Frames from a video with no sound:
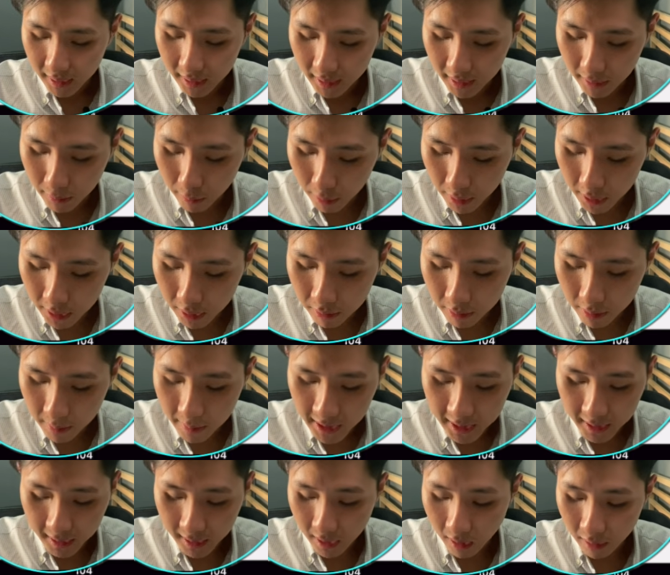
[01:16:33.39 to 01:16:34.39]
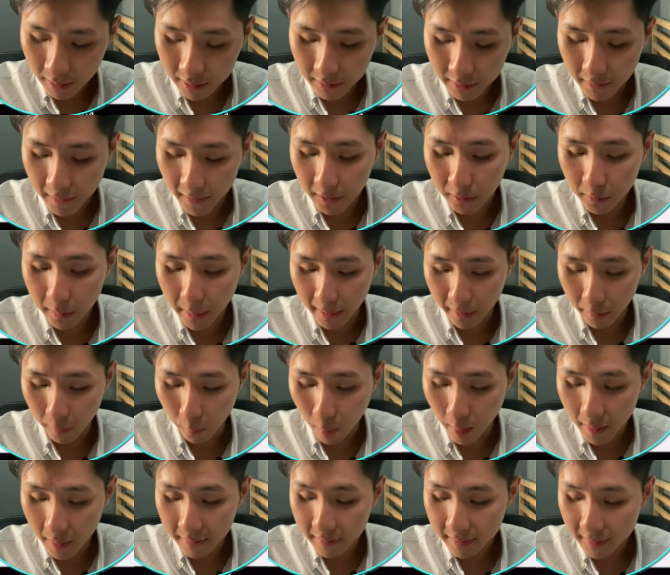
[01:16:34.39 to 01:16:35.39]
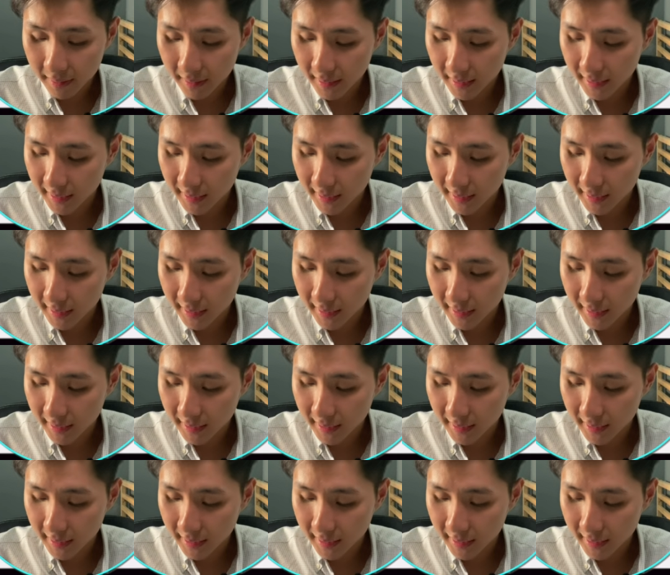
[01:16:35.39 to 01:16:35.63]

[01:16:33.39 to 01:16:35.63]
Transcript: it will increment the counter value by 1.